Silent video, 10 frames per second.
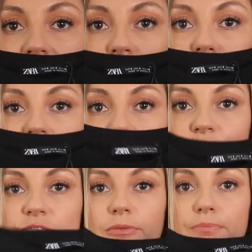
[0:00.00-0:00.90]
a
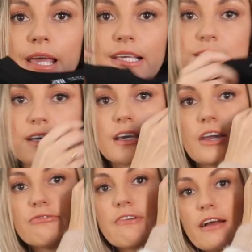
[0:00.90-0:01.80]
ribbed basic
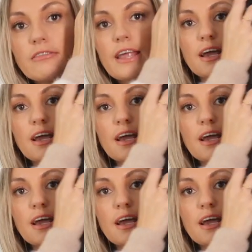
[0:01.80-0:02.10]
round